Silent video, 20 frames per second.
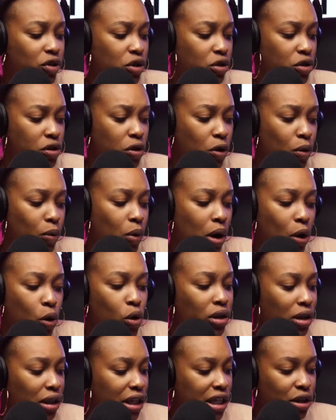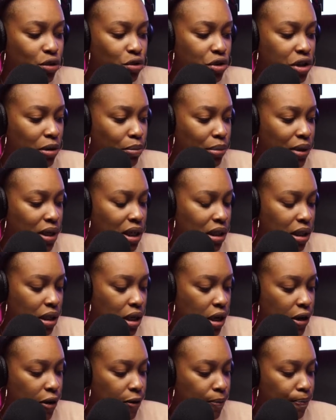So all the Leos jumping in
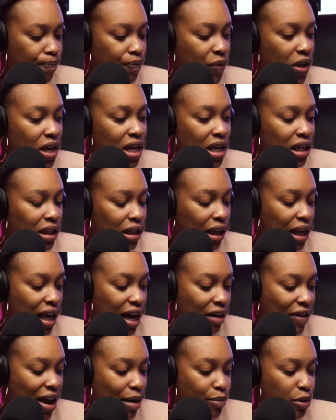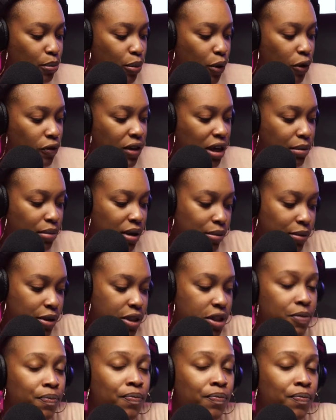the live. Happy birthday, babies.